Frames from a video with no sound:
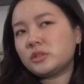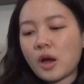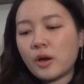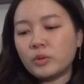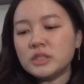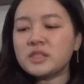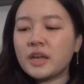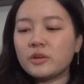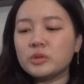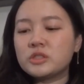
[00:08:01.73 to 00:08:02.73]
I wouldn't
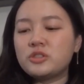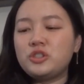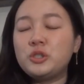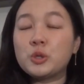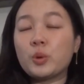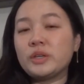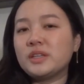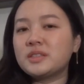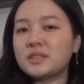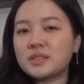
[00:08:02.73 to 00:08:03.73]
say it was
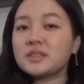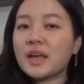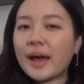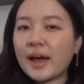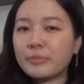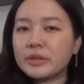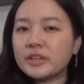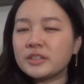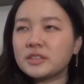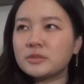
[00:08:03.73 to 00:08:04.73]
joyous
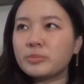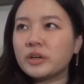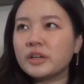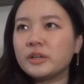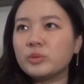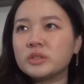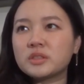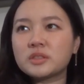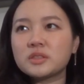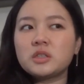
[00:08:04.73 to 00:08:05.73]
happiness, but it
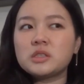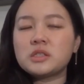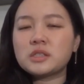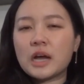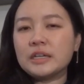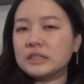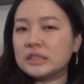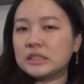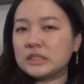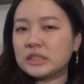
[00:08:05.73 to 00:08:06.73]
was
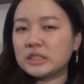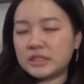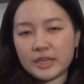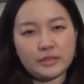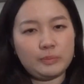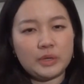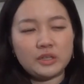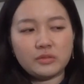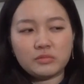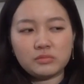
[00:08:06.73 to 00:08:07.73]
silent contentment.
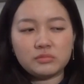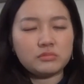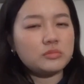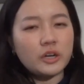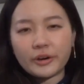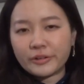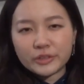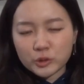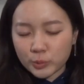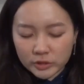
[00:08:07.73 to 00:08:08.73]
I don't know,
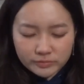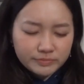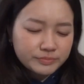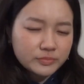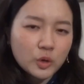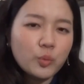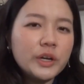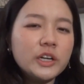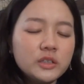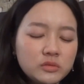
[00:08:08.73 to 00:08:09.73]
it was weird. A
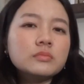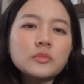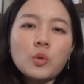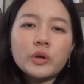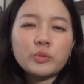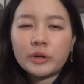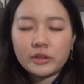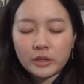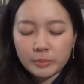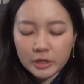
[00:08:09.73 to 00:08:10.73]
weird way to
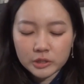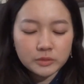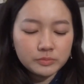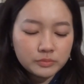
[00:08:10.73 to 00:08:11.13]
think about it.